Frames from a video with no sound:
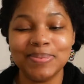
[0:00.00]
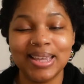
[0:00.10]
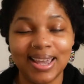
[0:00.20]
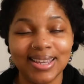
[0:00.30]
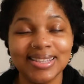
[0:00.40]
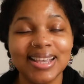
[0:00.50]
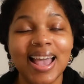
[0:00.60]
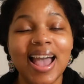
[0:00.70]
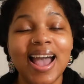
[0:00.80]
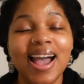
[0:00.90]
because
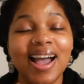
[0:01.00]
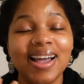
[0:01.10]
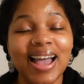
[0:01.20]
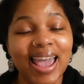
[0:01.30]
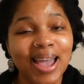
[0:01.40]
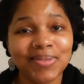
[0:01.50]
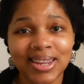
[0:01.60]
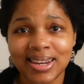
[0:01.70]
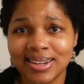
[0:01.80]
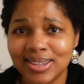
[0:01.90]
I have an
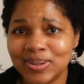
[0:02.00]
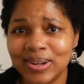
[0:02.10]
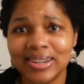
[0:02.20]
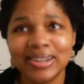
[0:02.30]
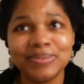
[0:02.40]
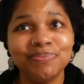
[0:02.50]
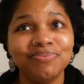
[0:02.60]
eating disorder.